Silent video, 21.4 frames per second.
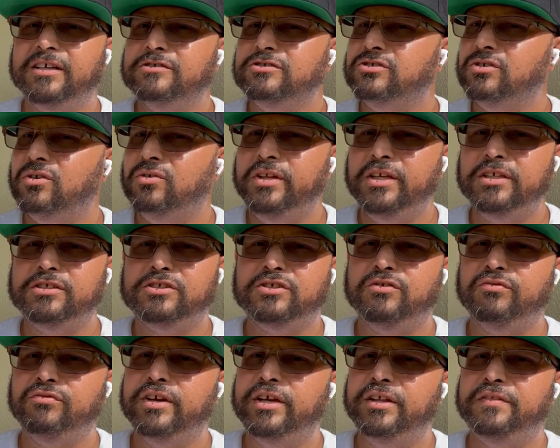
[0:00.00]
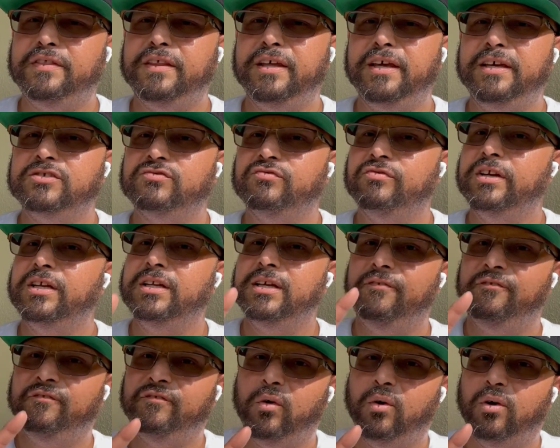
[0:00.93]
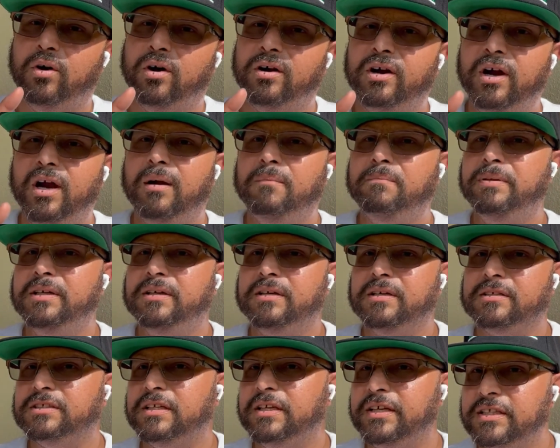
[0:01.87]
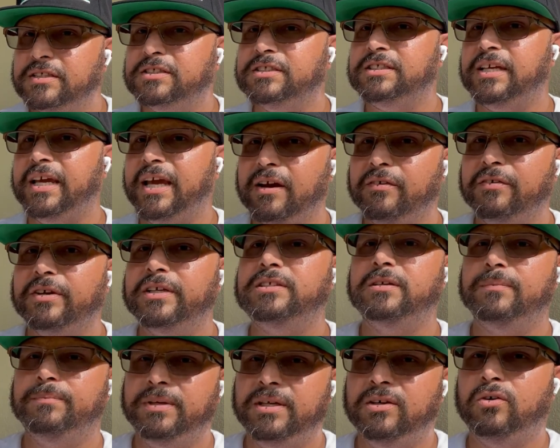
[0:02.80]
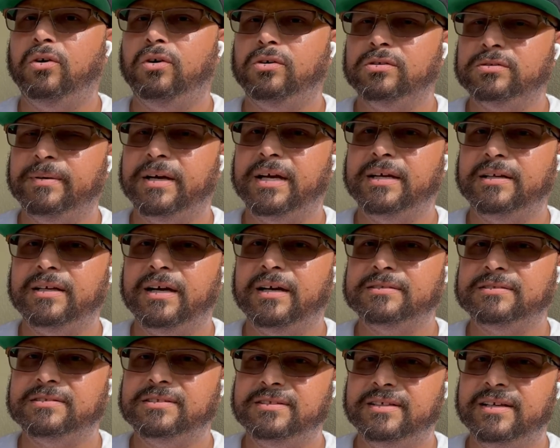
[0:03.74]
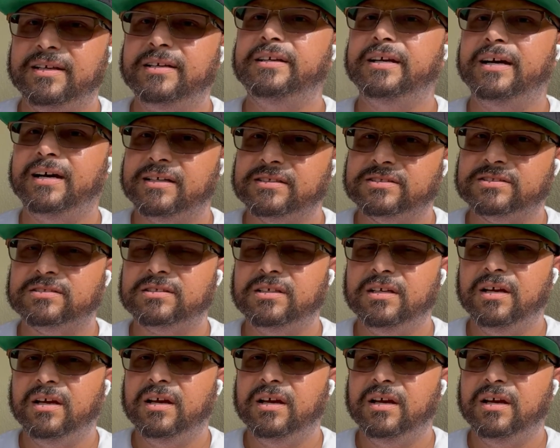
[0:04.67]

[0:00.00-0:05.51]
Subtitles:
So these three things, really four, because it is scary to be called by God today, yes.